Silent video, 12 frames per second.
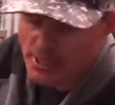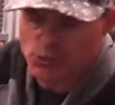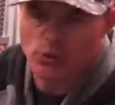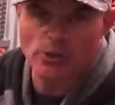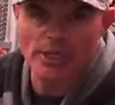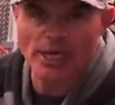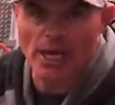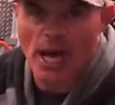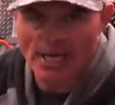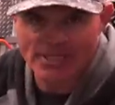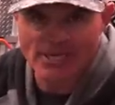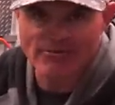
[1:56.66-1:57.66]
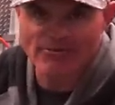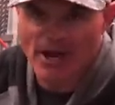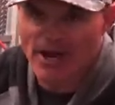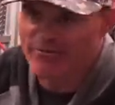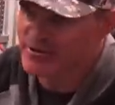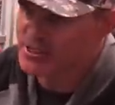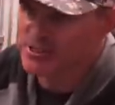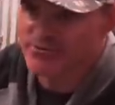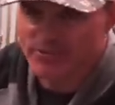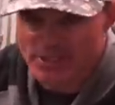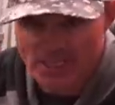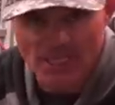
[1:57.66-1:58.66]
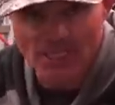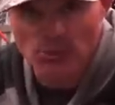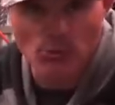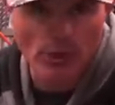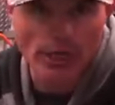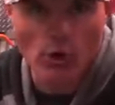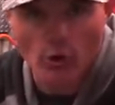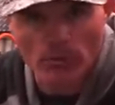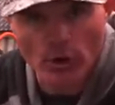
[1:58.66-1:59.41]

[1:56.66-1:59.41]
that's really going to identify if it's a fatigue spring or